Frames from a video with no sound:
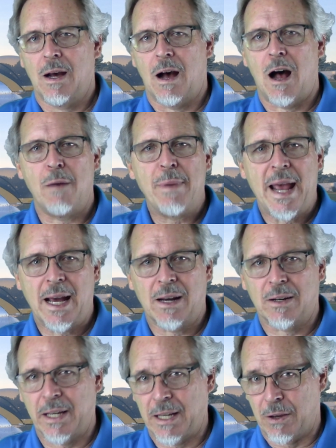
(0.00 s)
I'll be
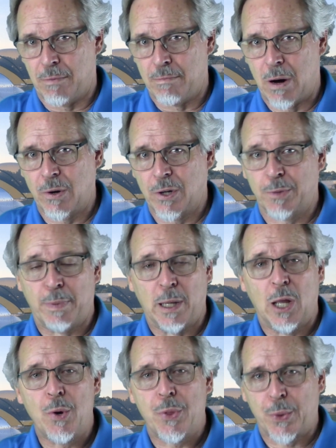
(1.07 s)
handling motors
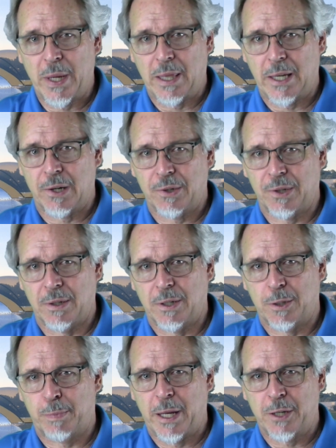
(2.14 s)
below 3 liters in
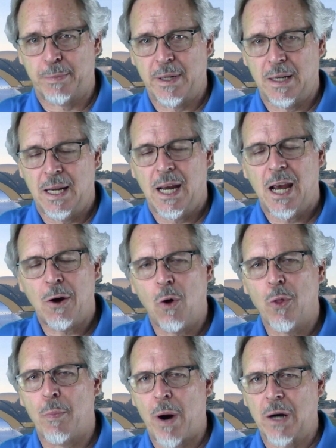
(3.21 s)
displacement and all
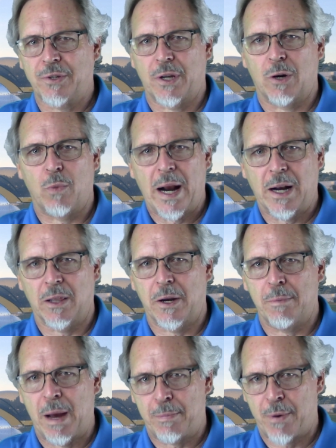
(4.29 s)
the parts that are regularly
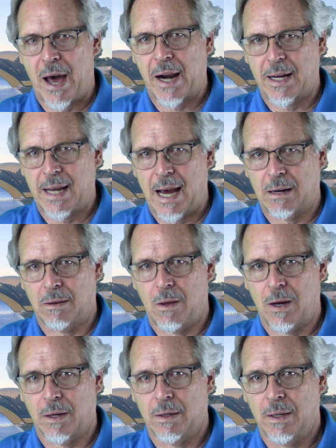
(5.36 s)
in my product
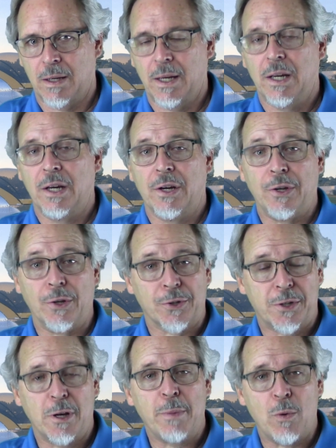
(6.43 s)
catalog. You'll
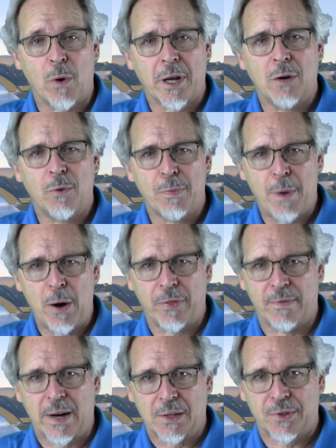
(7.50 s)
still be working with both
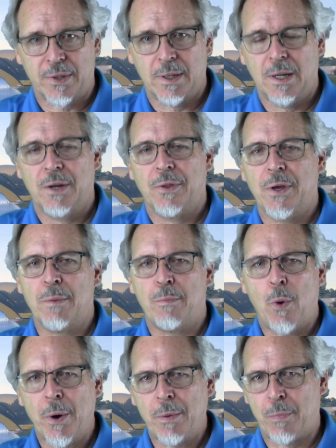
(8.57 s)
of us. The
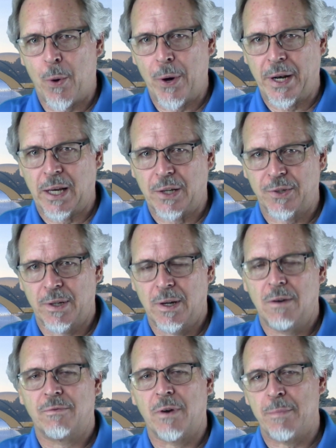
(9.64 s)
important point is,
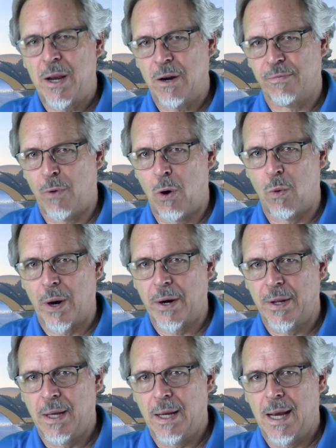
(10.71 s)
from here forward,
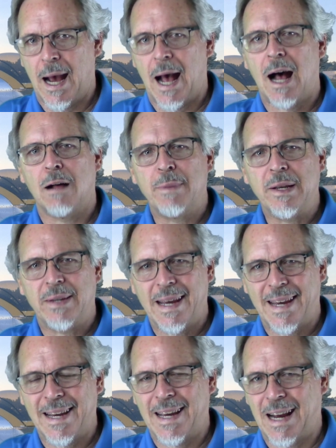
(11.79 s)
I'll be
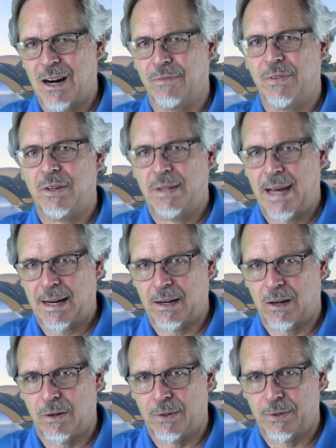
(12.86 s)
taking care of the
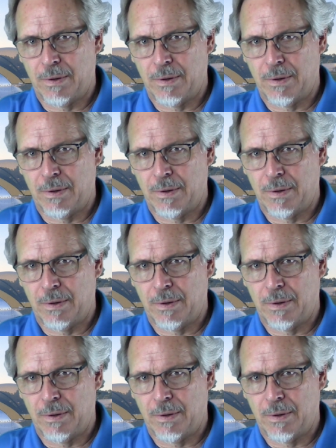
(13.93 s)
technical